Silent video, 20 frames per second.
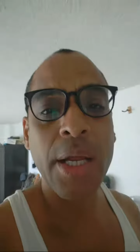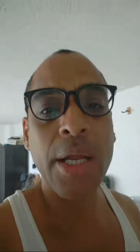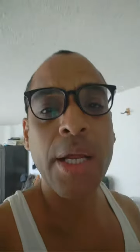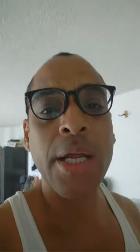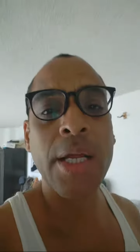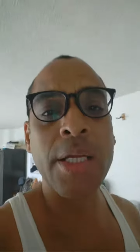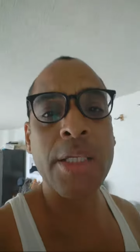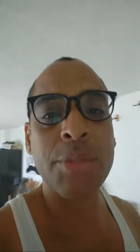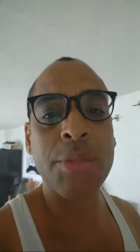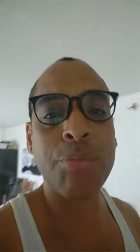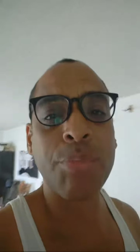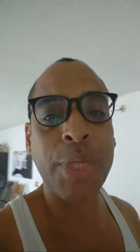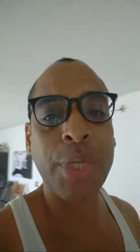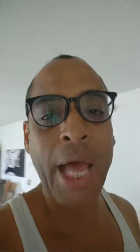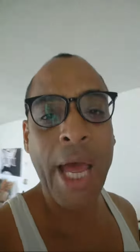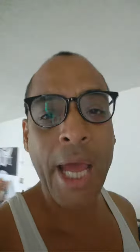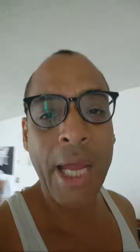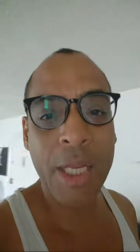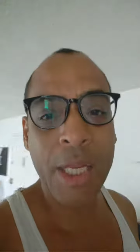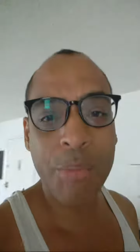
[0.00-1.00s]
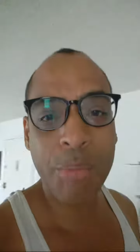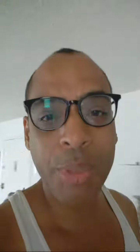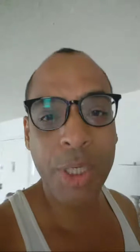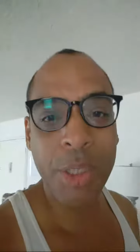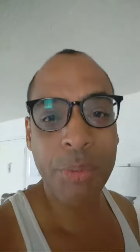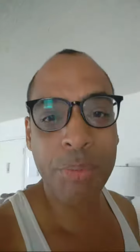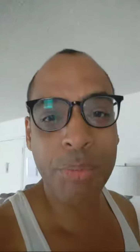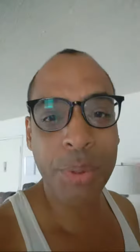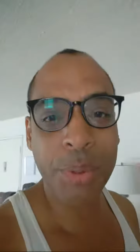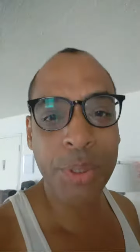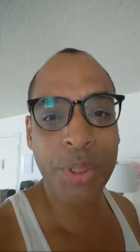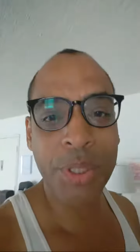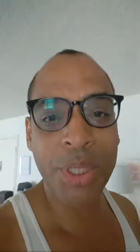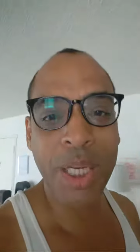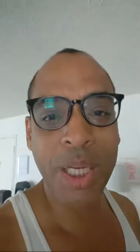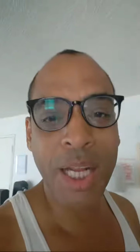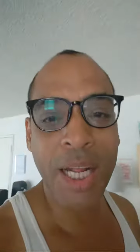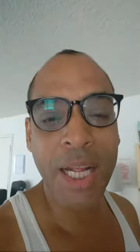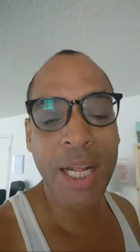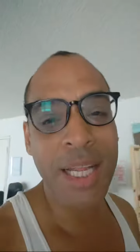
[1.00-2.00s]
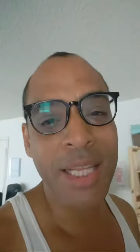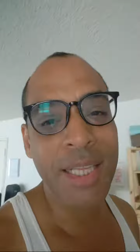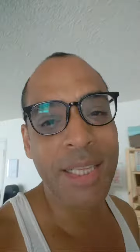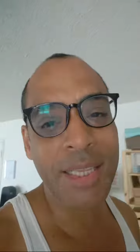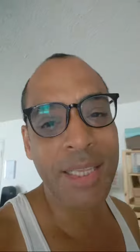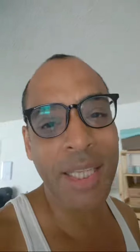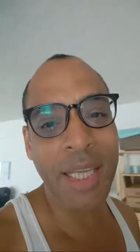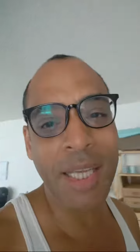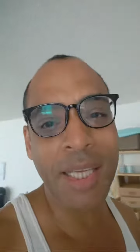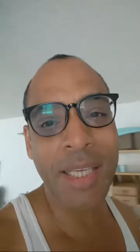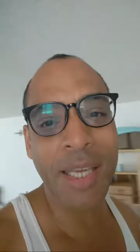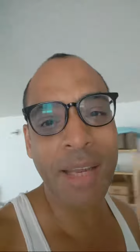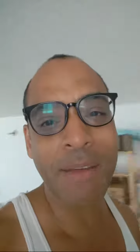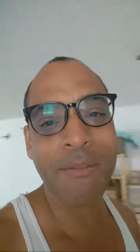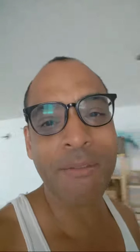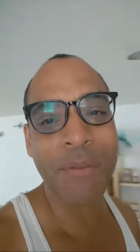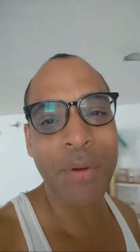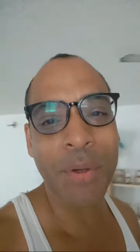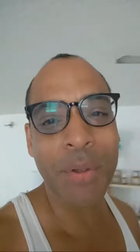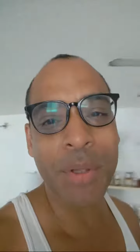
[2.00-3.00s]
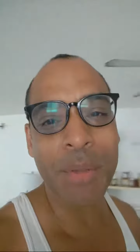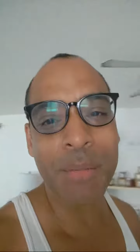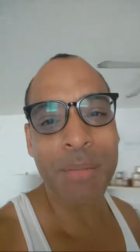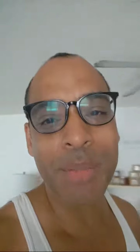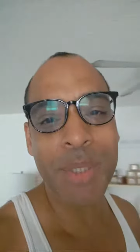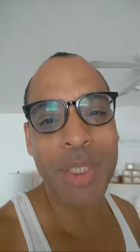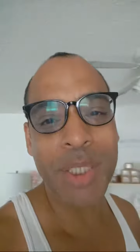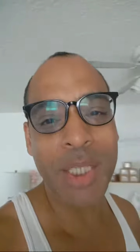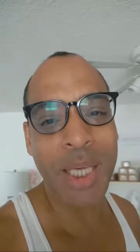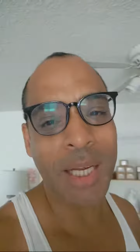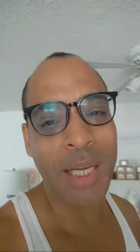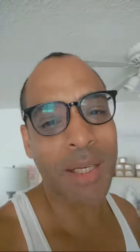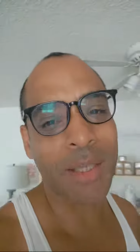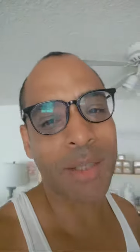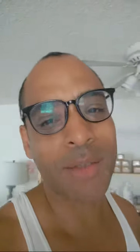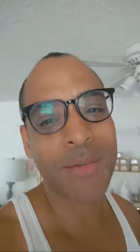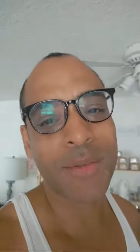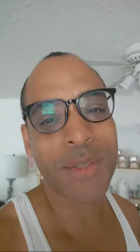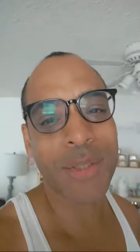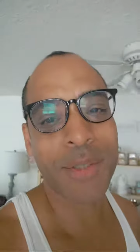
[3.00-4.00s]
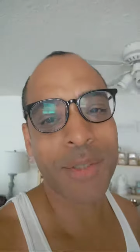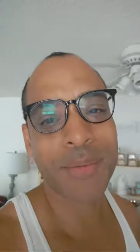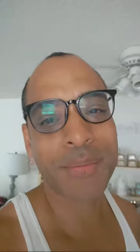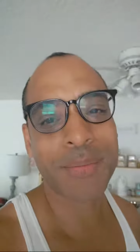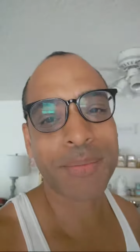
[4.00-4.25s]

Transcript: is black people thinking for themselves.